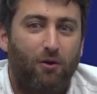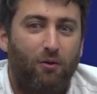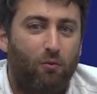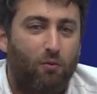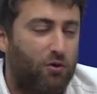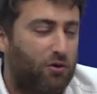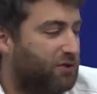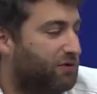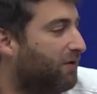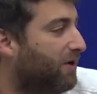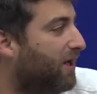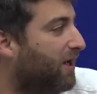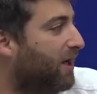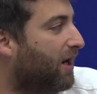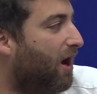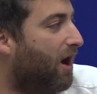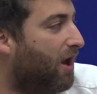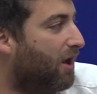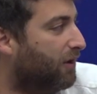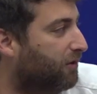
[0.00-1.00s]
was really
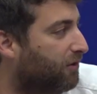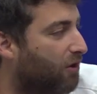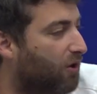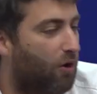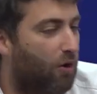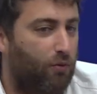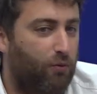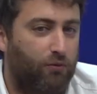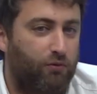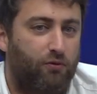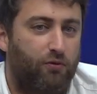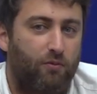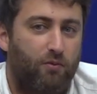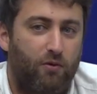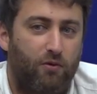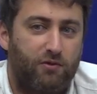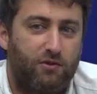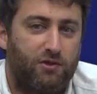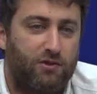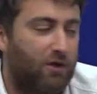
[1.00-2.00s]
unknown to
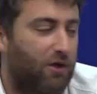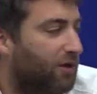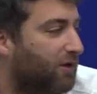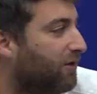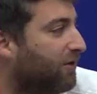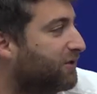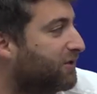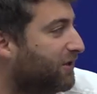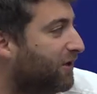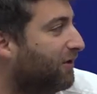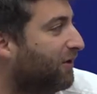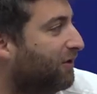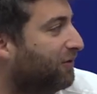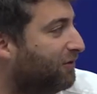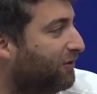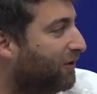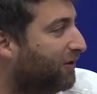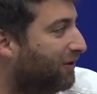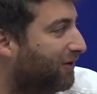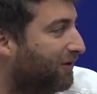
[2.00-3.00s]
most journalists, and I
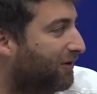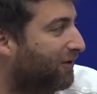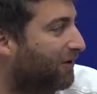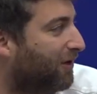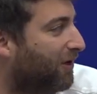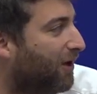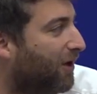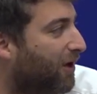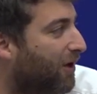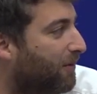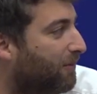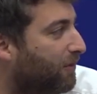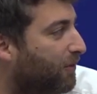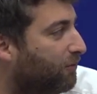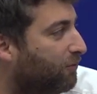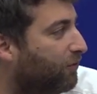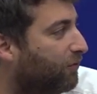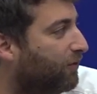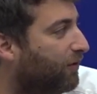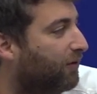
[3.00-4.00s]
think
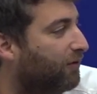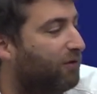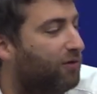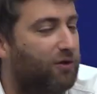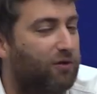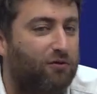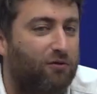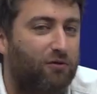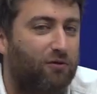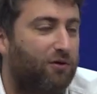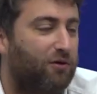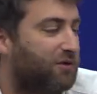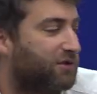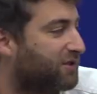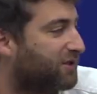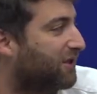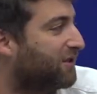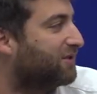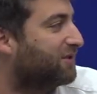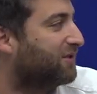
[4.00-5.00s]
Herman would agree to
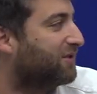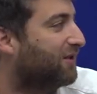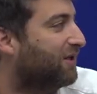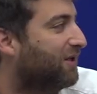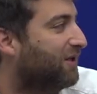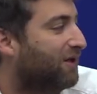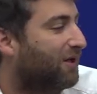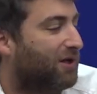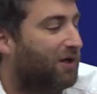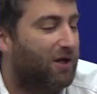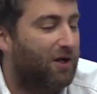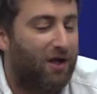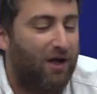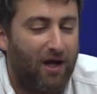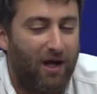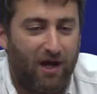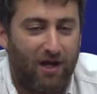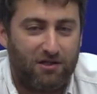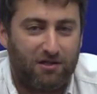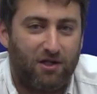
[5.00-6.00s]
this
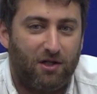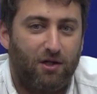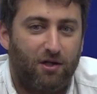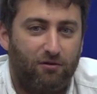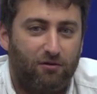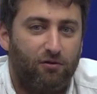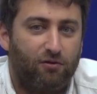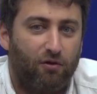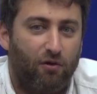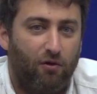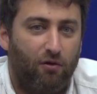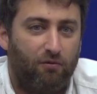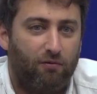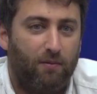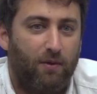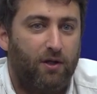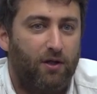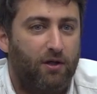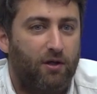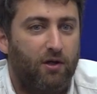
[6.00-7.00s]
as an editor of
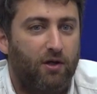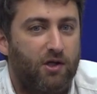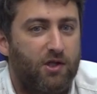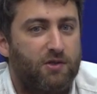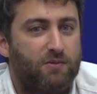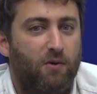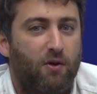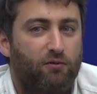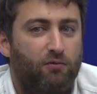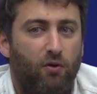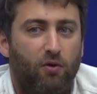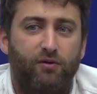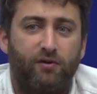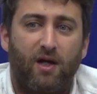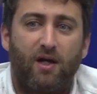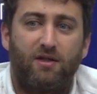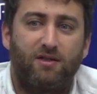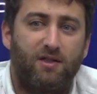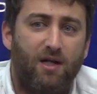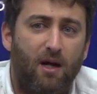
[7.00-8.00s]
many years. But what
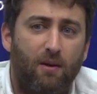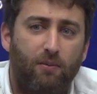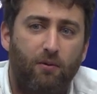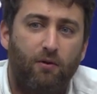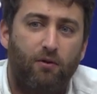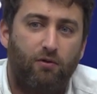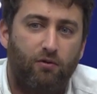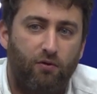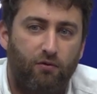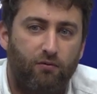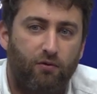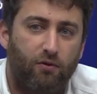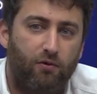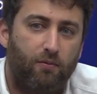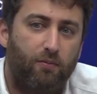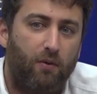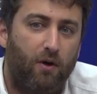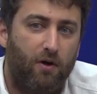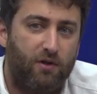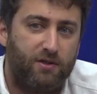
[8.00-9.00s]
has happened over the
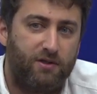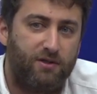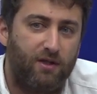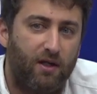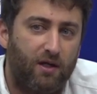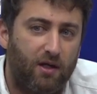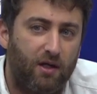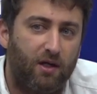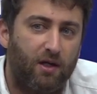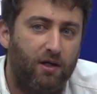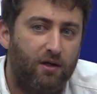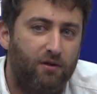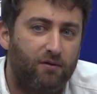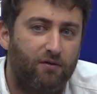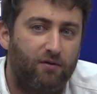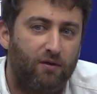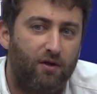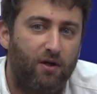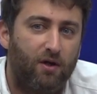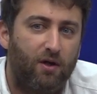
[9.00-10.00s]
past decade